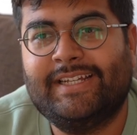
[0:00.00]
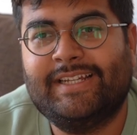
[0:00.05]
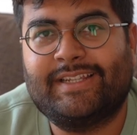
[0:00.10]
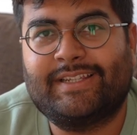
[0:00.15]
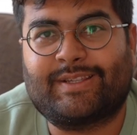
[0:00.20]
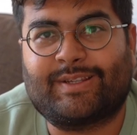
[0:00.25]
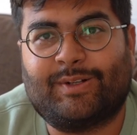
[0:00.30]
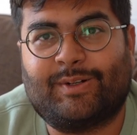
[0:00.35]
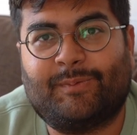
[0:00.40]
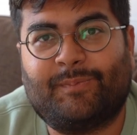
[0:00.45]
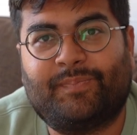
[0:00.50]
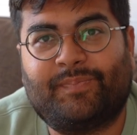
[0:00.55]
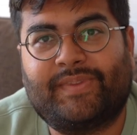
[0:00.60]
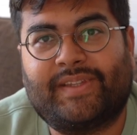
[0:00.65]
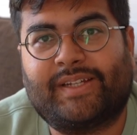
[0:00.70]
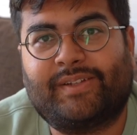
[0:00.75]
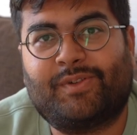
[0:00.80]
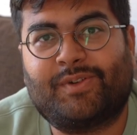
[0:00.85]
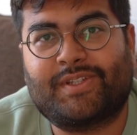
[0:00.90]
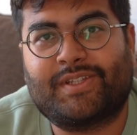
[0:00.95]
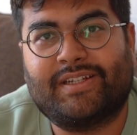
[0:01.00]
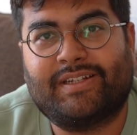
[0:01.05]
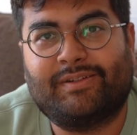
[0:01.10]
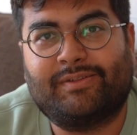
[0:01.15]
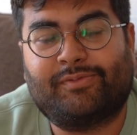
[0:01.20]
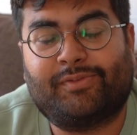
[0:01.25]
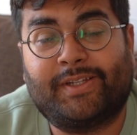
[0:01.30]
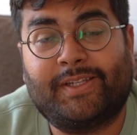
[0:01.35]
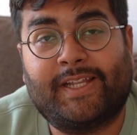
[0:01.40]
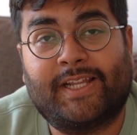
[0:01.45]
So that was a
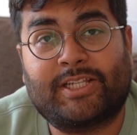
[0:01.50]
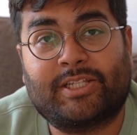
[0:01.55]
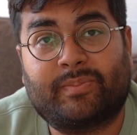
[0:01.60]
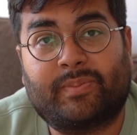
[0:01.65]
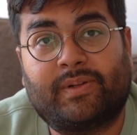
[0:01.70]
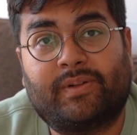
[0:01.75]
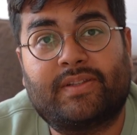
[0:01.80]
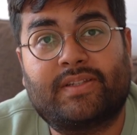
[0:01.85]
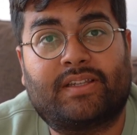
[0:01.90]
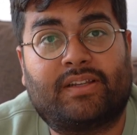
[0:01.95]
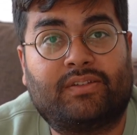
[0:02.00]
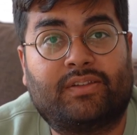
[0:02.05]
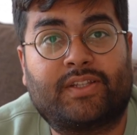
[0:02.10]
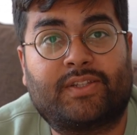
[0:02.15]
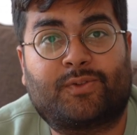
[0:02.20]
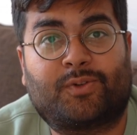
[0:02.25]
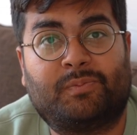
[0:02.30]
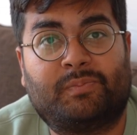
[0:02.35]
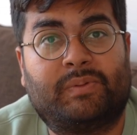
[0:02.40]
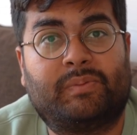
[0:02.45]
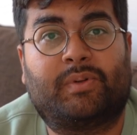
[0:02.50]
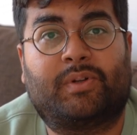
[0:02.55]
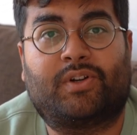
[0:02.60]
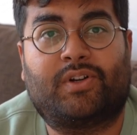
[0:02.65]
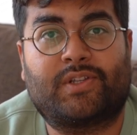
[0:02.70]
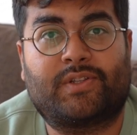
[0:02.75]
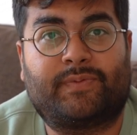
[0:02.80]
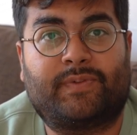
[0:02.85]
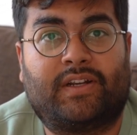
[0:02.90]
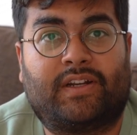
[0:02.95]
funny experience. Now, this could be
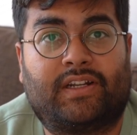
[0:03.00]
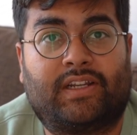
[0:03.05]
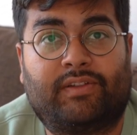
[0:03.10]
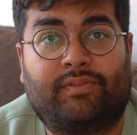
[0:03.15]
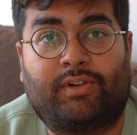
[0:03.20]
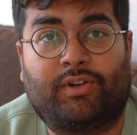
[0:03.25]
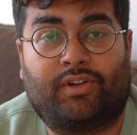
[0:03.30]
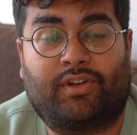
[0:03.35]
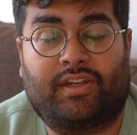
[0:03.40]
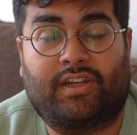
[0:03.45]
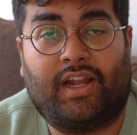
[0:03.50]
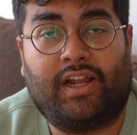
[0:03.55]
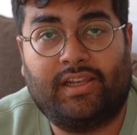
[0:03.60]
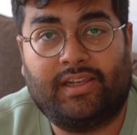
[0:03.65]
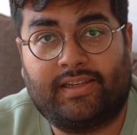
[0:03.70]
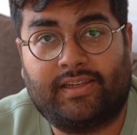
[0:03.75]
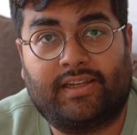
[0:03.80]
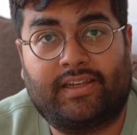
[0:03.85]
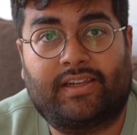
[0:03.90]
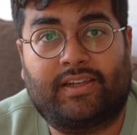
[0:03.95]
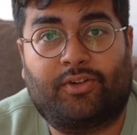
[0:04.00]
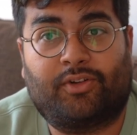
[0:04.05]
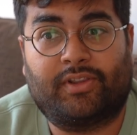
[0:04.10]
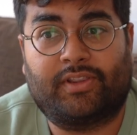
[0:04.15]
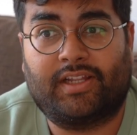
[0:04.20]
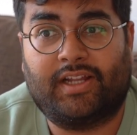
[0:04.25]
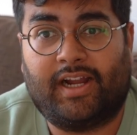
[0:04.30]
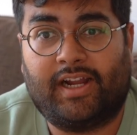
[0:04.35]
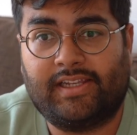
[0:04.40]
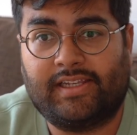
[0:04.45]
because we are living on an island, and
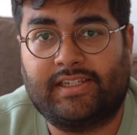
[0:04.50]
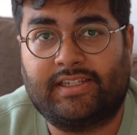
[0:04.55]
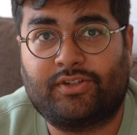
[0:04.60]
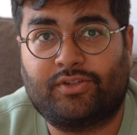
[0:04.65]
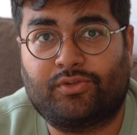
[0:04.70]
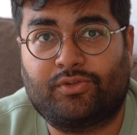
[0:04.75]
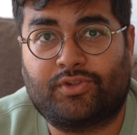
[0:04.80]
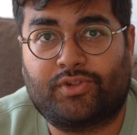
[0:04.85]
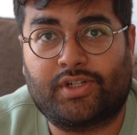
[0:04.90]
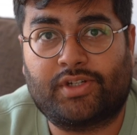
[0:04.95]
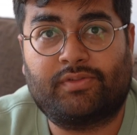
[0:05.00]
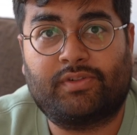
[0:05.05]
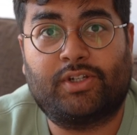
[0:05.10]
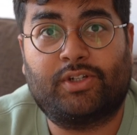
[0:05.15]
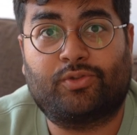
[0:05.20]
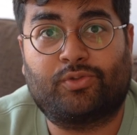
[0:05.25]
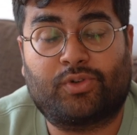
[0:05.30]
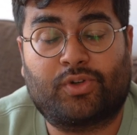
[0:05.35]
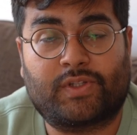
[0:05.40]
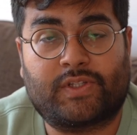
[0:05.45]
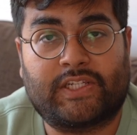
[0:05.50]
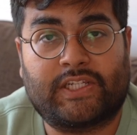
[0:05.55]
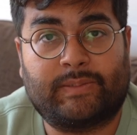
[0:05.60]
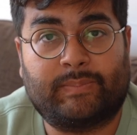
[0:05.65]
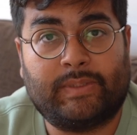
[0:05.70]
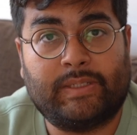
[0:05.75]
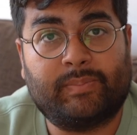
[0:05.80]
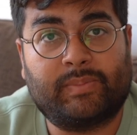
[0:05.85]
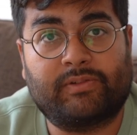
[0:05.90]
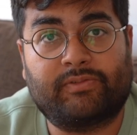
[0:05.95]
on the island you generally do not see
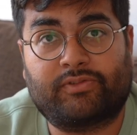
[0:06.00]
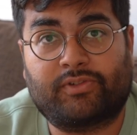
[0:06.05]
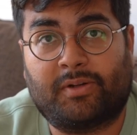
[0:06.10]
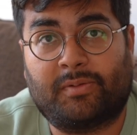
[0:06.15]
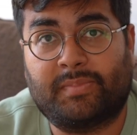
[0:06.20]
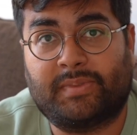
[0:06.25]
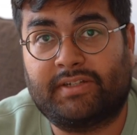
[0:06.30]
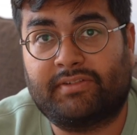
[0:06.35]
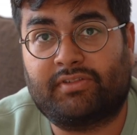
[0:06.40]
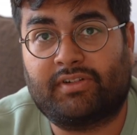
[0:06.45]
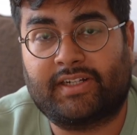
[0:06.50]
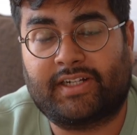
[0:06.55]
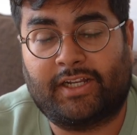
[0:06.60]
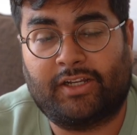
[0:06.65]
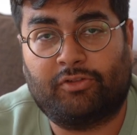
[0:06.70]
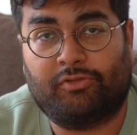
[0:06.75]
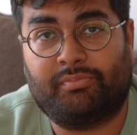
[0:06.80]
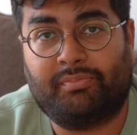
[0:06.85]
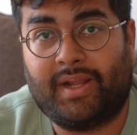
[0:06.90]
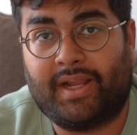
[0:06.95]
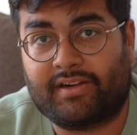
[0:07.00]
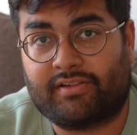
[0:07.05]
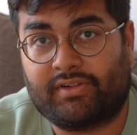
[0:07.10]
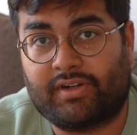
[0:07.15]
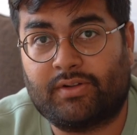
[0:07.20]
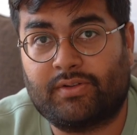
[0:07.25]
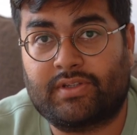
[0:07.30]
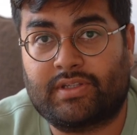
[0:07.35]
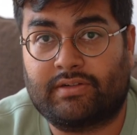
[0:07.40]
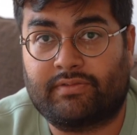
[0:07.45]
people from different kind of
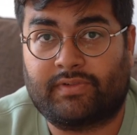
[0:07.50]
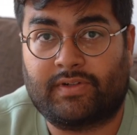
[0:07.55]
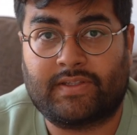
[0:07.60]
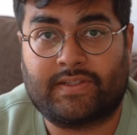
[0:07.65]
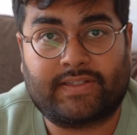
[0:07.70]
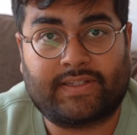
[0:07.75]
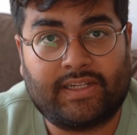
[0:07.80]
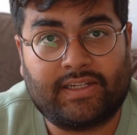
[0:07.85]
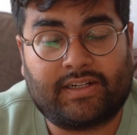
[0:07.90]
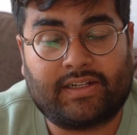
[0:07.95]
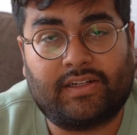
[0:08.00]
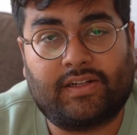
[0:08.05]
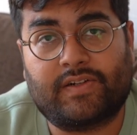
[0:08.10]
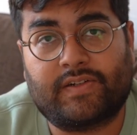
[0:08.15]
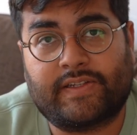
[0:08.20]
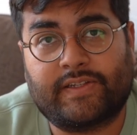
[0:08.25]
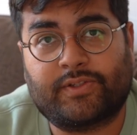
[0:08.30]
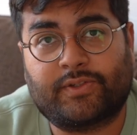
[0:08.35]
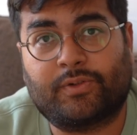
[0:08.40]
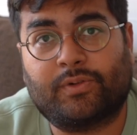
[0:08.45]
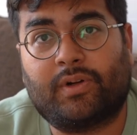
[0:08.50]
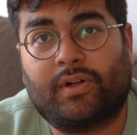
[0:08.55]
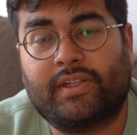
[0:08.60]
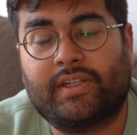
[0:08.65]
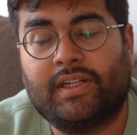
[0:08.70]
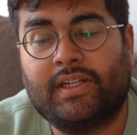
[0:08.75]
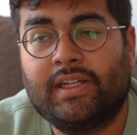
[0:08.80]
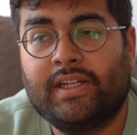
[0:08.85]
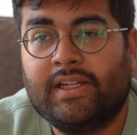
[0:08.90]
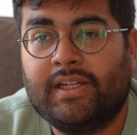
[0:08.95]
backgrounds, different skin colors and so
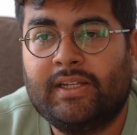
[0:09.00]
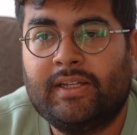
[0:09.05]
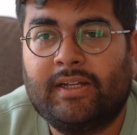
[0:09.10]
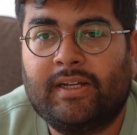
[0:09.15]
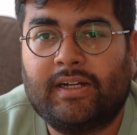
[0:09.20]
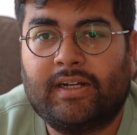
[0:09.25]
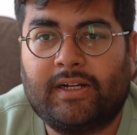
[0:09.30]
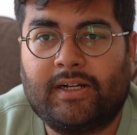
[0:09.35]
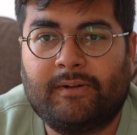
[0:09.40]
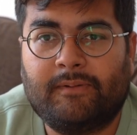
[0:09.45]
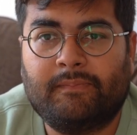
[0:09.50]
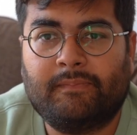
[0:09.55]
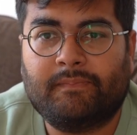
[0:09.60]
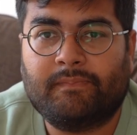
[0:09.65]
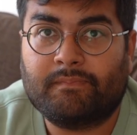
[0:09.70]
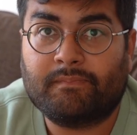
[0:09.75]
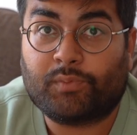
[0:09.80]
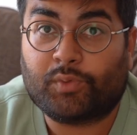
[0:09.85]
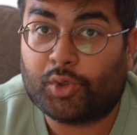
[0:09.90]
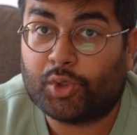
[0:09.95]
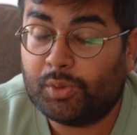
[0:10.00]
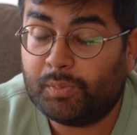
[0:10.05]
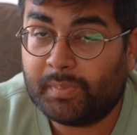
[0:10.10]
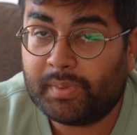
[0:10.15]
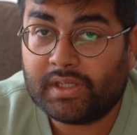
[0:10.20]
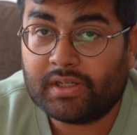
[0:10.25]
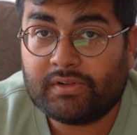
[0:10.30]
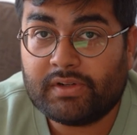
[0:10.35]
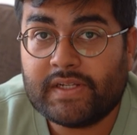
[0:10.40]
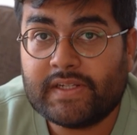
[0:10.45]
on. Could
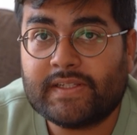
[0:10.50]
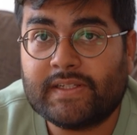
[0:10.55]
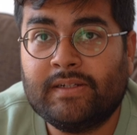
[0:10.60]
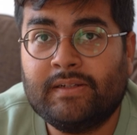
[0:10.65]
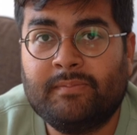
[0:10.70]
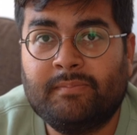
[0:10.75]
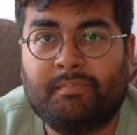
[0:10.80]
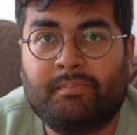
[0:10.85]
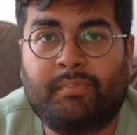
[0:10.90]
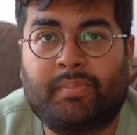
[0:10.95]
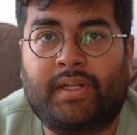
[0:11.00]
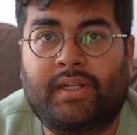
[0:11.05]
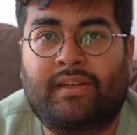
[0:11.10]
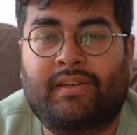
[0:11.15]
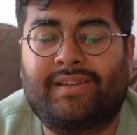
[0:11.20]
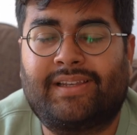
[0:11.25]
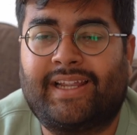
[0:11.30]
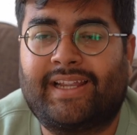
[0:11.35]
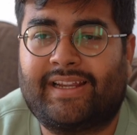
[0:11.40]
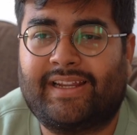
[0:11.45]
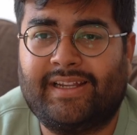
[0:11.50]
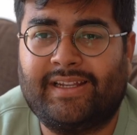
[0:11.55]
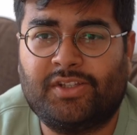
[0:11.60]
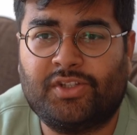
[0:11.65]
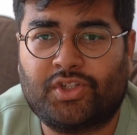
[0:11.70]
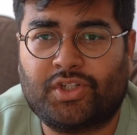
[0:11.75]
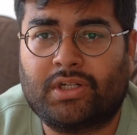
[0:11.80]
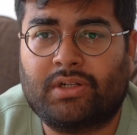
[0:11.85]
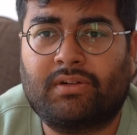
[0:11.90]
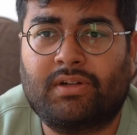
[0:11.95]
be a reason, but like
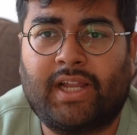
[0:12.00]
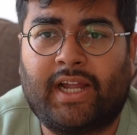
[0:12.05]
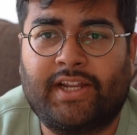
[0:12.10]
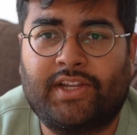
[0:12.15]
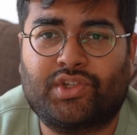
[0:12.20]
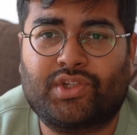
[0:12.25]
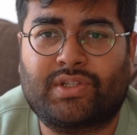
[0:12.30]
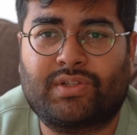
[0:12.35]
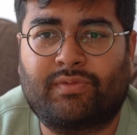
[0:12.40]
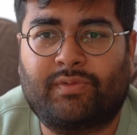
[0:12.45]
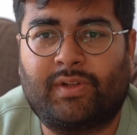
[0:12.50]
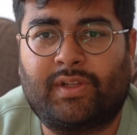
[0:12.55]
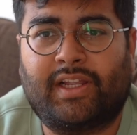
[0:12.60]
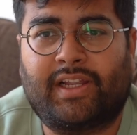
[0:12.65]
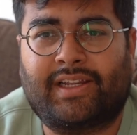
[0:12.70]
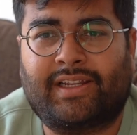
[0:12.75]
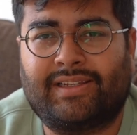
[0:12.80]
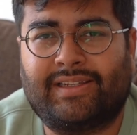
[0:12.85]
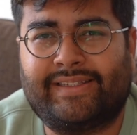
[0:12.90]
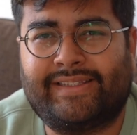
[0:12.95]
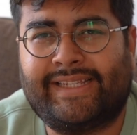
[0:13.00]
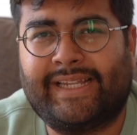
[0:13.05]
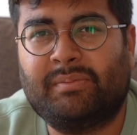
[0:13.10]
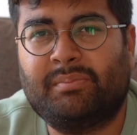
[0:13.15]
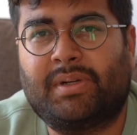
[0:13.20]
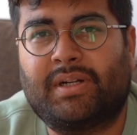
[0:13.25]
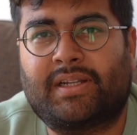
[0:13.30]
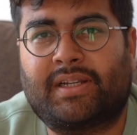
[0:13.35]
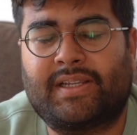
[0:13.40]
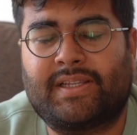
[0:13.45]
in general I just feel like
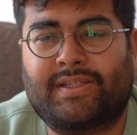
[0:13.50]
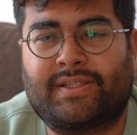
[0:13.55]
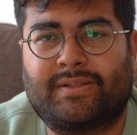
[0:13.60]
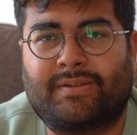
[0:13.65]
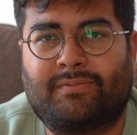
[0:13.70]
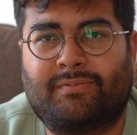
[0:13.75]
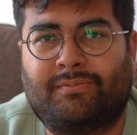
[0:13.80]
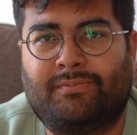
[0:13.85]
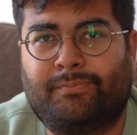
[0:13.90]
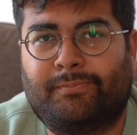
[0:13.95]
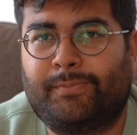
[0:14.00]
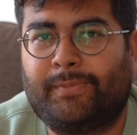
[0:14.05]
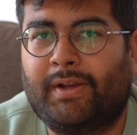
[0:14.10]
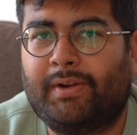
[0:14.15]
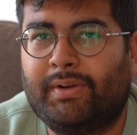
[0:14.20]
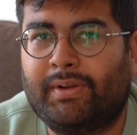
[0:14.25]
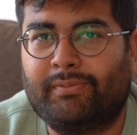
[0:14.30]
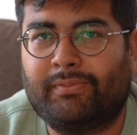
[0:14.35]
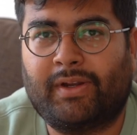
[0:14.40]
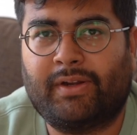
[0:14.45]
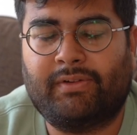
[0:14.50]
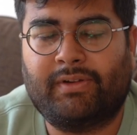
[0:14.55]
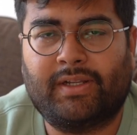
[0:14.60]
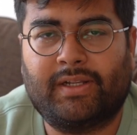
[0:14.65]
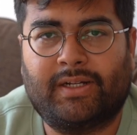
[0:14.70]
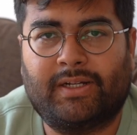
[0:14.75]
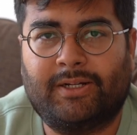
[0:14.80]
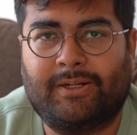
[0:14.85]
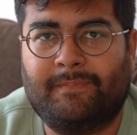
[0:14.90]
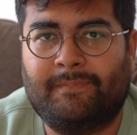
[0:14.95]
Denmark is very, very
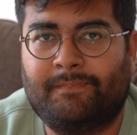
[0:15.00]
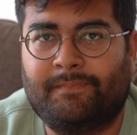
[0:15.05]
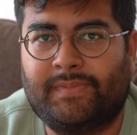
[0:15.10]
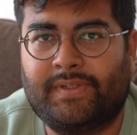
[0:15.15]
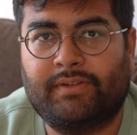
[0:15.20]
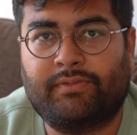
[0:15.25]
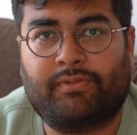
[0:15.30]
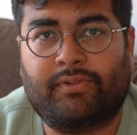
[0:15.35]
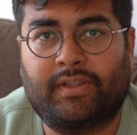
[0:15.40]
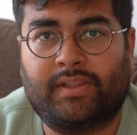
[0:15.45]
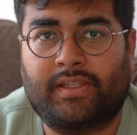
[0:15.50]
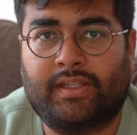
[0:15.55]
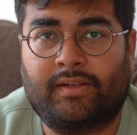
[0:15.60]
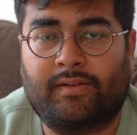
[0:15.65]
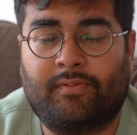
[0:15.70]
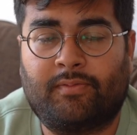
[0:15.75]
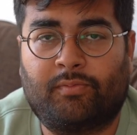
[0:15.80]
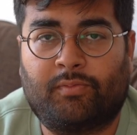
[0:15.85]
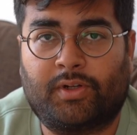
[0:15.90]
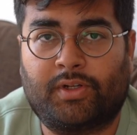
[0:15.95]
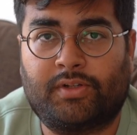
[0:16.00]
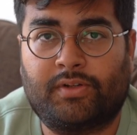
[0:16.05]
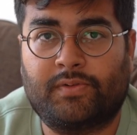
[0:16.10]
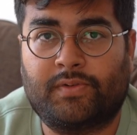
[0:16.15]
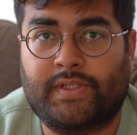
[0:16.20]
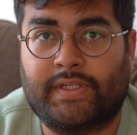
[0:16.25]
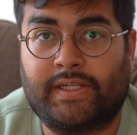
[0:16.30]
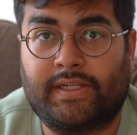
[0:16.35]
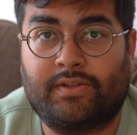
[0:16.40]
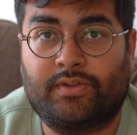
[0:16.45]
different than what you
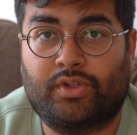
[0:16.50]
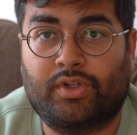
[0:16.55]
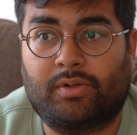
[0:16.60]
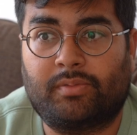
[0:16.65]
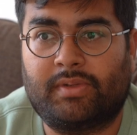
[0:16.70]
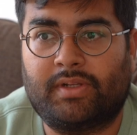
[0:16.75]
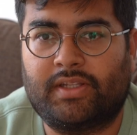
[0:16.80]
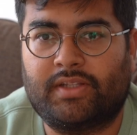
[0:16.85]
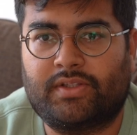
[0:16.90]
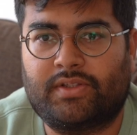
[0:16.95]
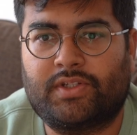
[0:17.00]
see in Germany.